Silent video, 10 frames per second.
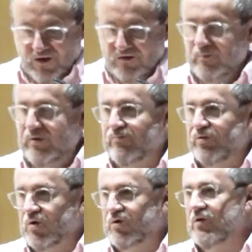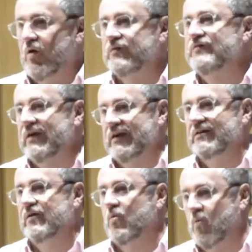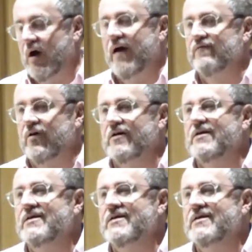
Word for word: whether it be blood or skin or whatever,